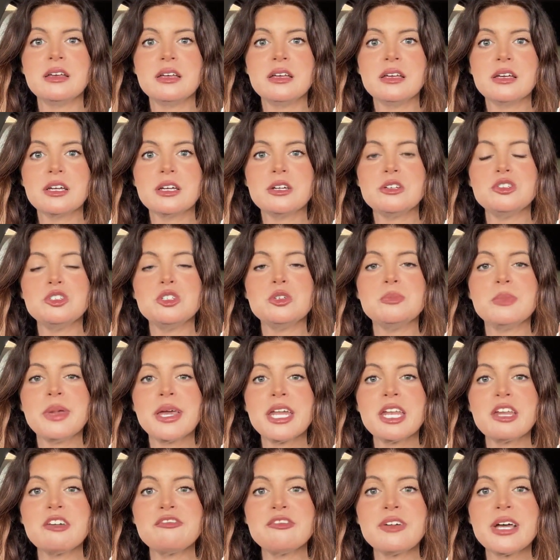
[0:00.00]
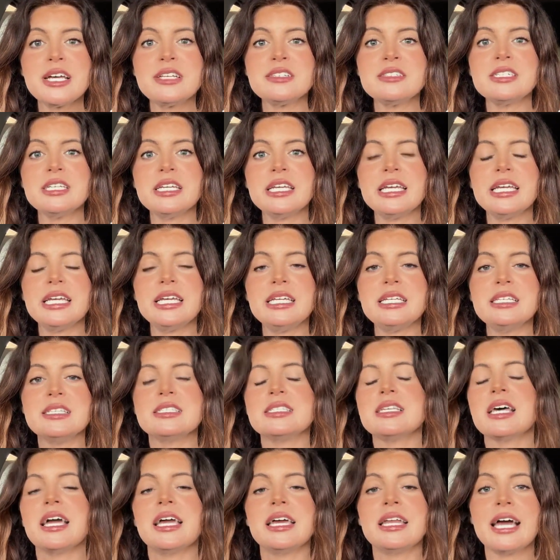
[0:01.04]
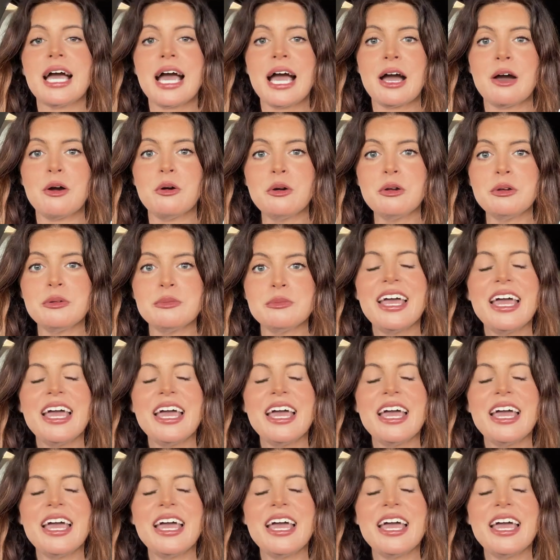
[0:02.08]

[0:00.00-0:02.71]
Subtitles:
Because you manifest inside out,